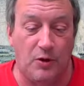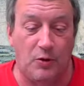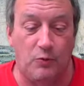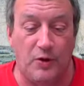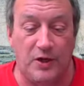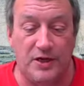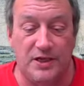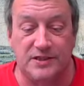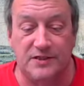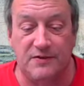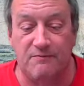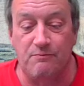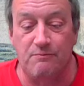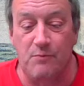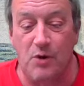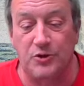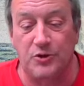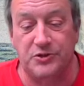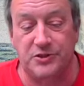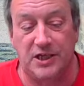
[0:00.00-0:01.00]
but what is of
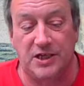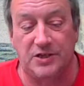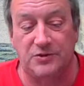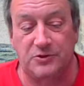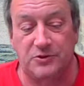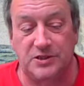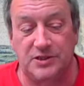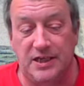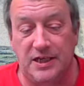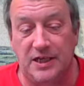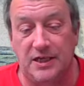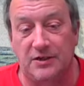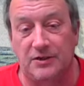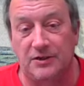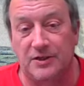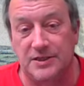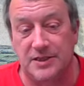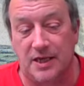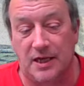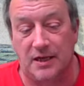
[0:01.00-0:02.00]
most interest
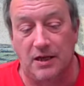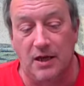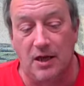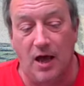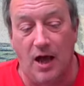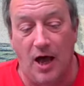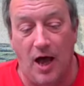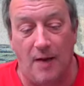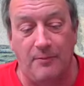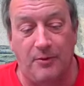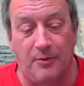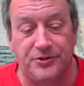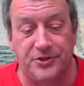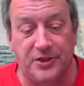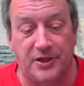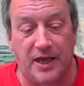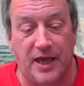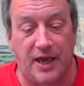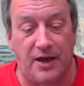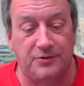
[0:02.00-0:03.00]
here is that
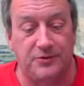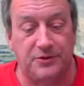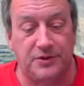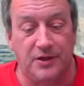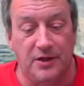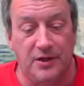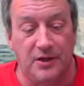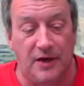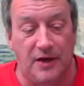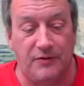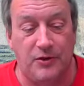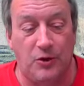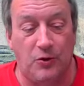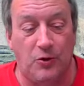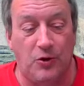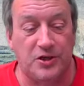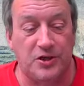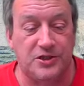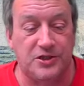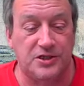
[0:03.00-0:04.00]
Humboldt's account of
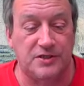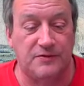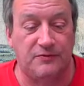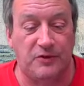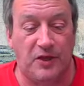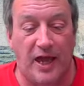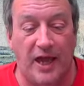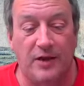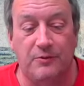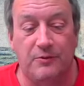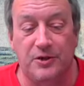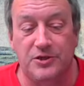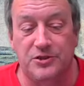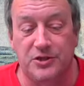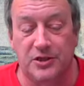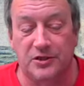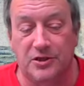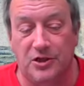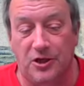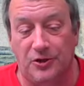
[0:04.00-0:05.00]
the origins of
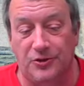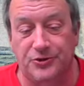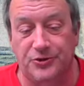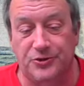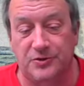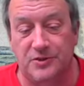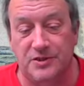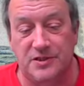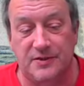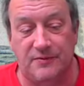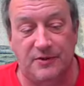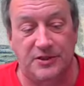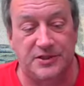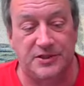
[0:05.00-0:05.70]
language and culture and